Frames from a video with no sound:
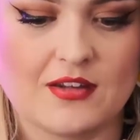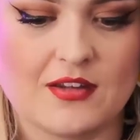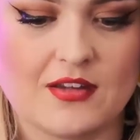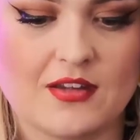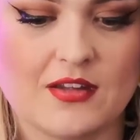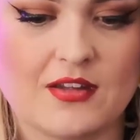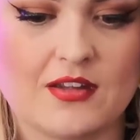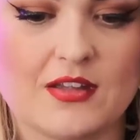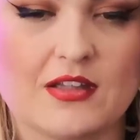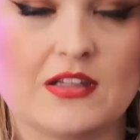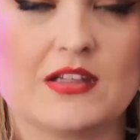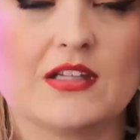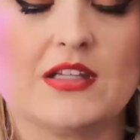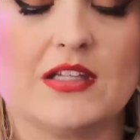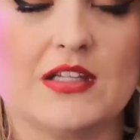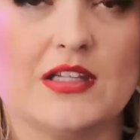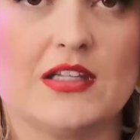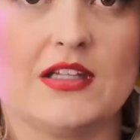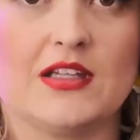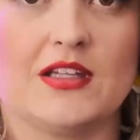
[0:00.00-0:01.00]
There we
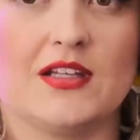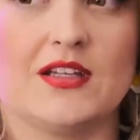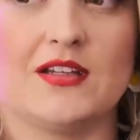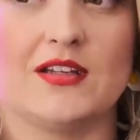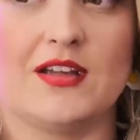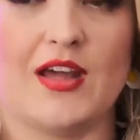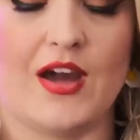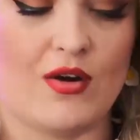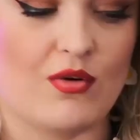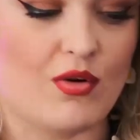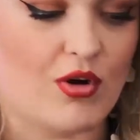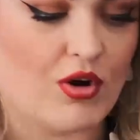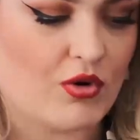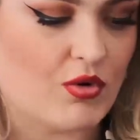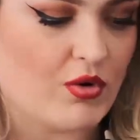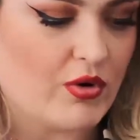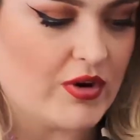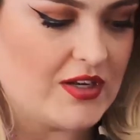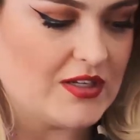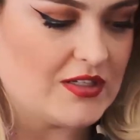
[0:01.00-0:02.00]
go.
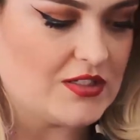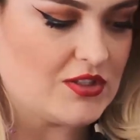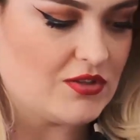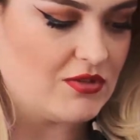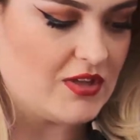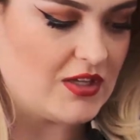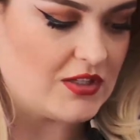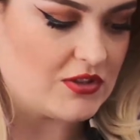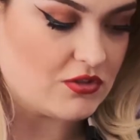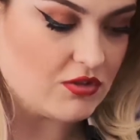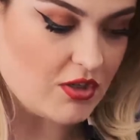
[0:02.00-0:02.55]
Okay.